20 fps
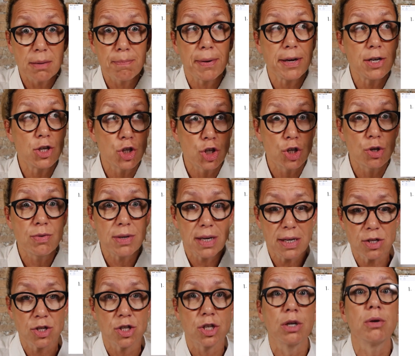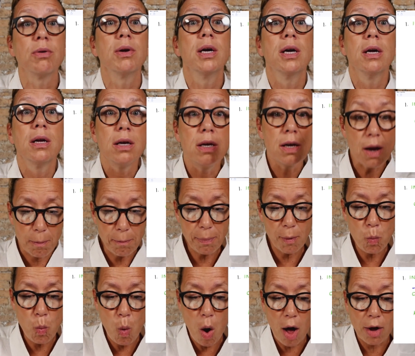to be tuned into. Number
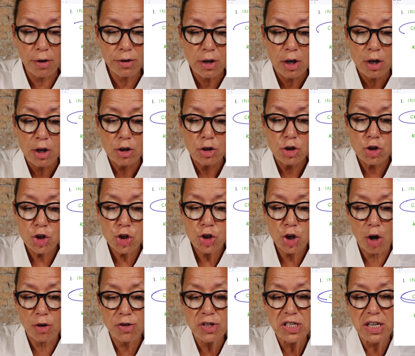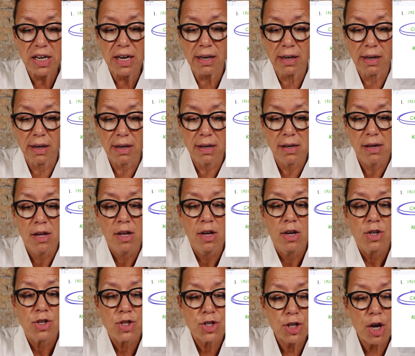1, chotting.
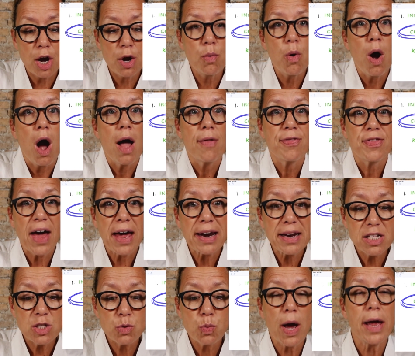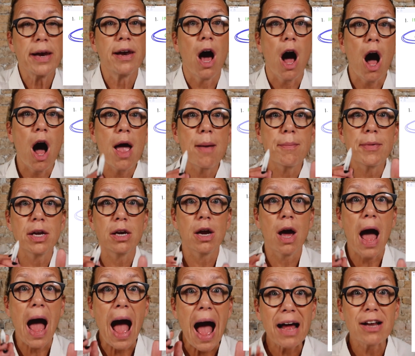So that is when I'm going
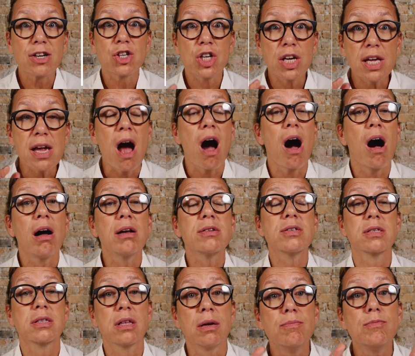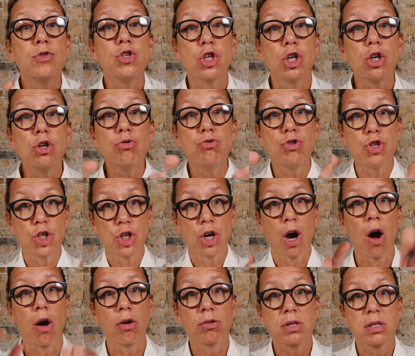to actually ask them to
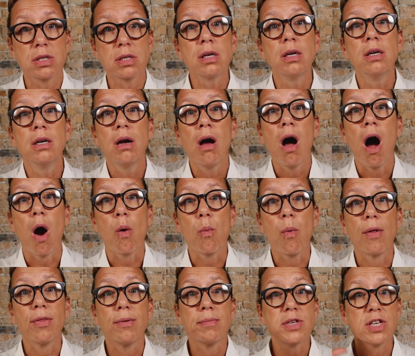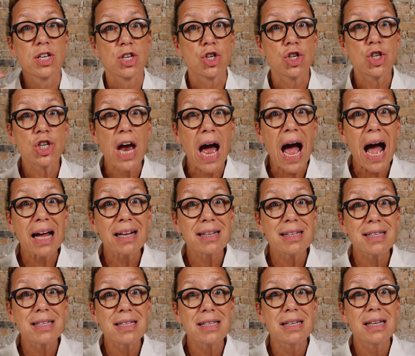chot. I want them to
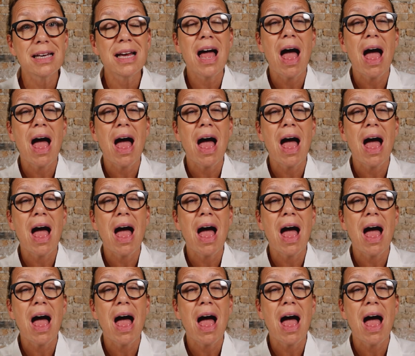chat